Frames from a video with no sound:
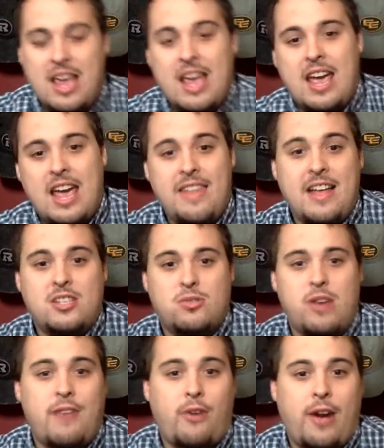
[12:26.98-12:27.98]
and that's
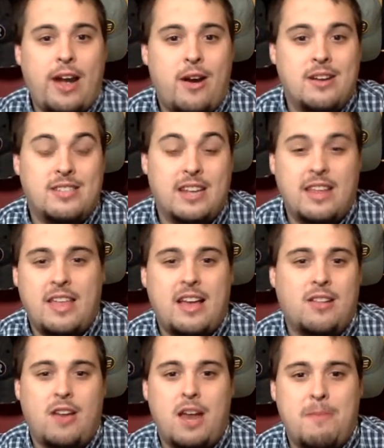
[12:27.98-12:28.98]
Trevor Harris. And I think a
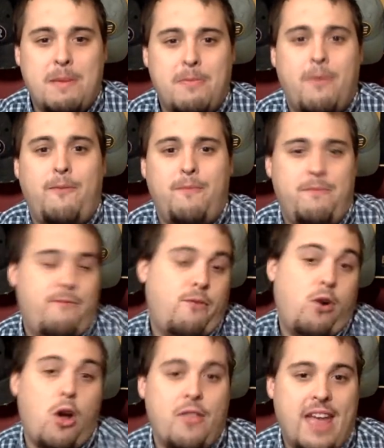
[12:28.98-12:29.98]
lot of people, for
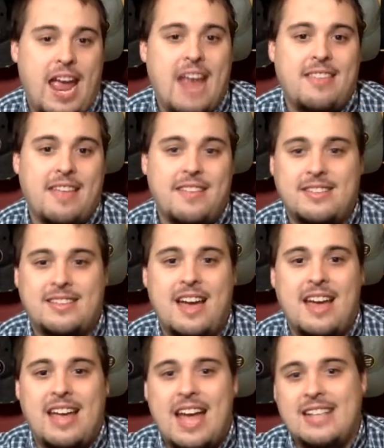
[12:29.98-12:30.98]
all the hate that this guy
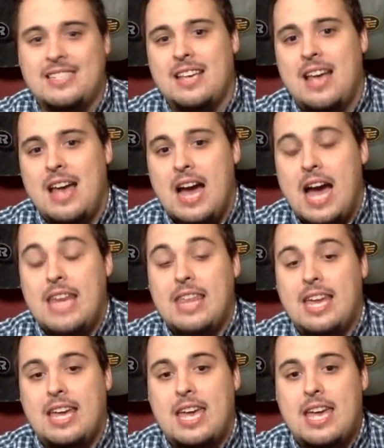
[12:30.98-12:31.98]
gets, I
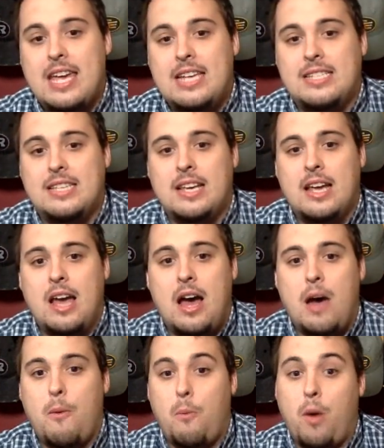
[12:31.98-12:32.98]
think he's uh,
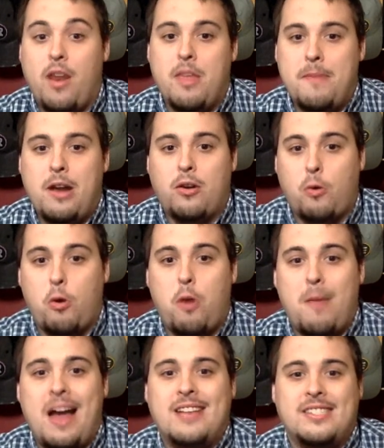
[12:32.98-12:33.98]
one of the better
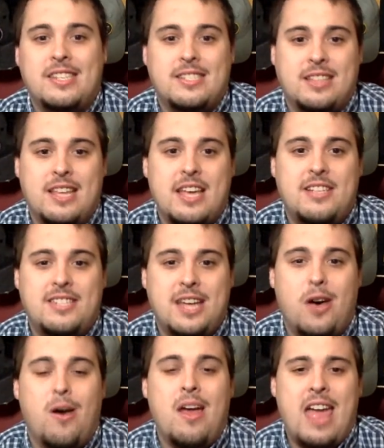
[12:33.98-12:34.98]
quarterbacks in this league
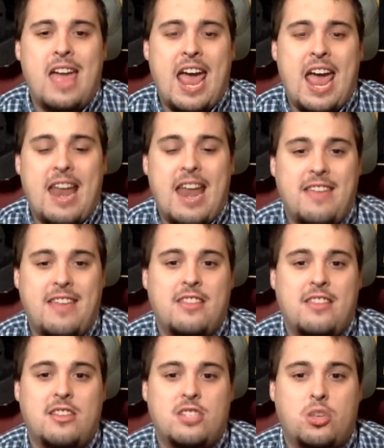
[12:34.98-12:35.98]
still. And I think
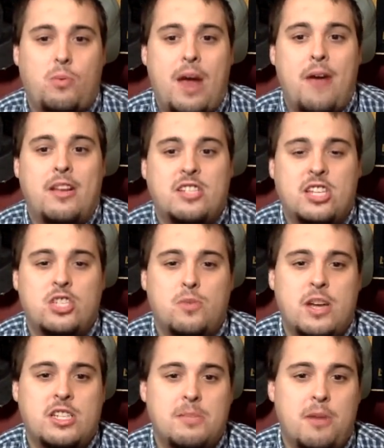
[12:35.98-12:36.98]
the surrounding
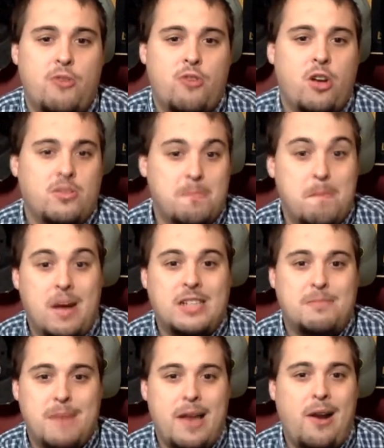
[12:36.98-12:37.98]
situation in Montreal is much
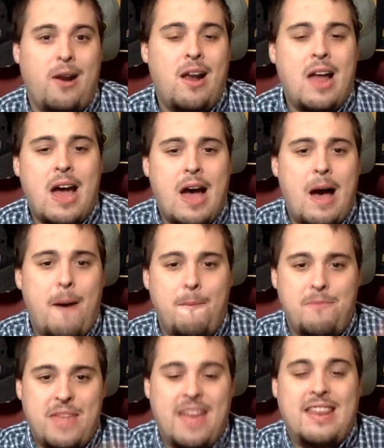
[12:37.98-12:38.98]
better uh,
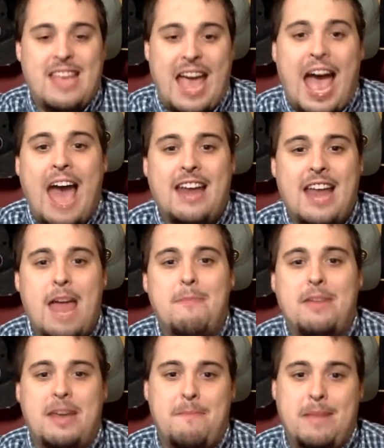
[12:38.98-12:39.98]
than he had at
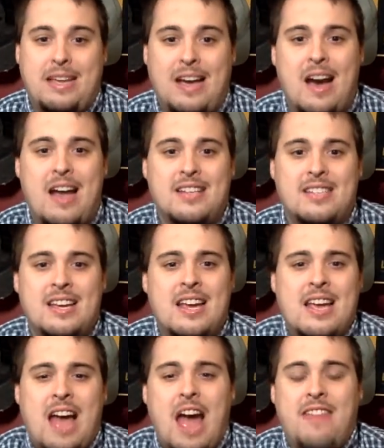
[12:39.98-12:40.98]
Edmonton because
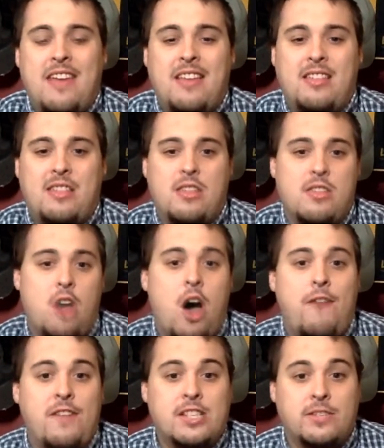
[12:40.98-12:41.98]
I think the
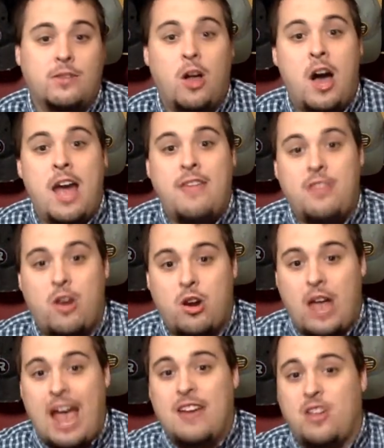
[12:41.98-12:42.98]
offensive line, their
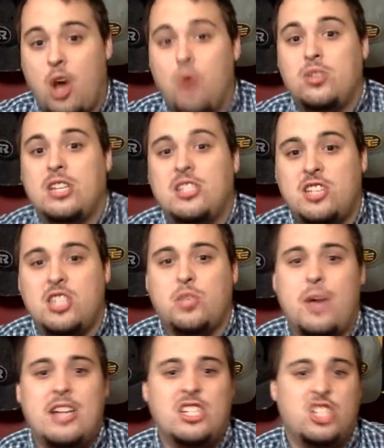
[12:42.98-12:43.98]
head coaching
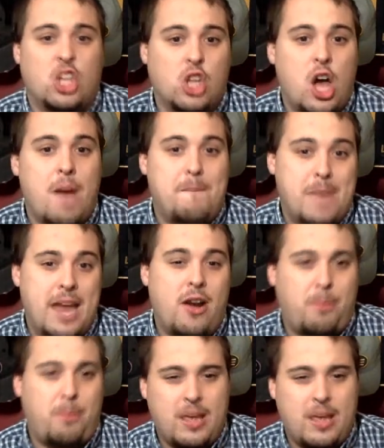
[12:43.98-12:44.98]
situation is a lot better,
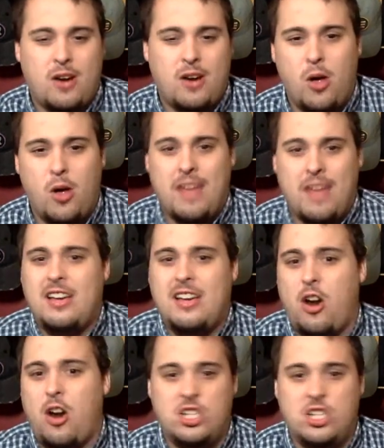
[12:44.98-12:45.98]
play calling. I think
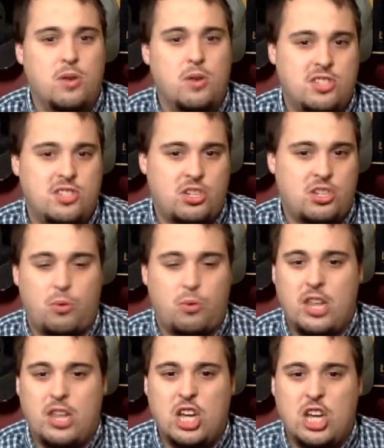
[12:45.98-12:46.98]
Khari Jones is just a
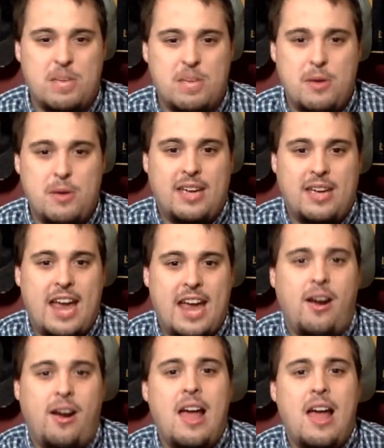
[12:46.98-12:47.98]
really good
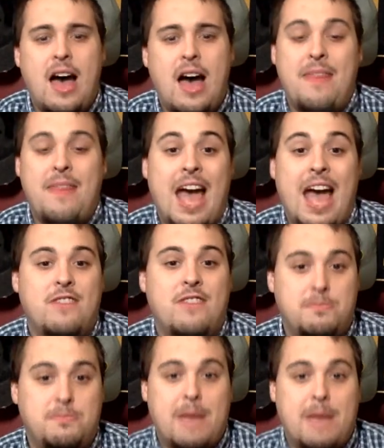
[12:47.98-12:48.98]
communicator. Uh, they have these
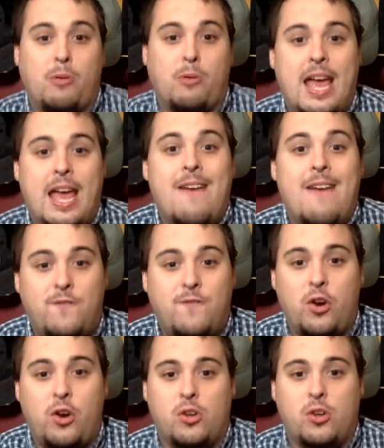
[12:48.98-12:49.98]
big play
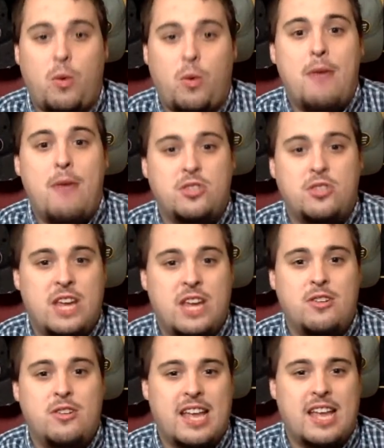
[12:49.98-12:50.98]
vertical wide
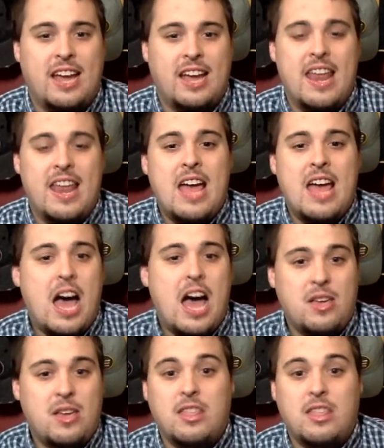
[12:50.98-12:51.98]
receivers that can uh,
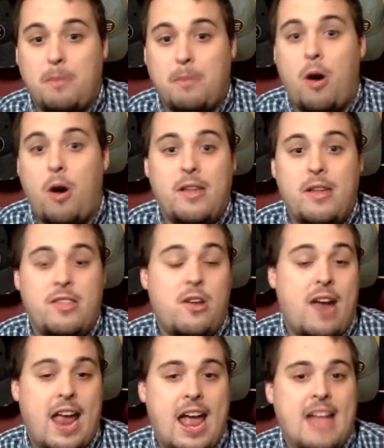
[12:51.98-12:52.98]
you get the ball in their
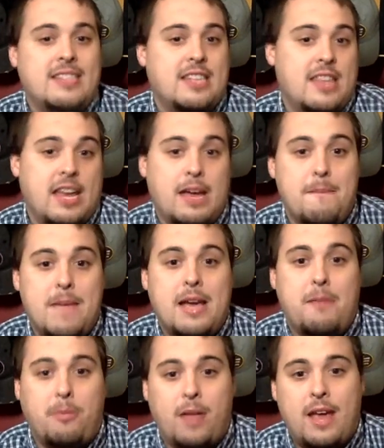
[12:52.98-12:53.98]
hands and they can make a
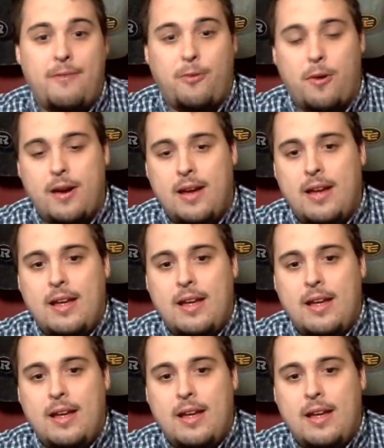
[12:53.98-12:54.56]
play for you.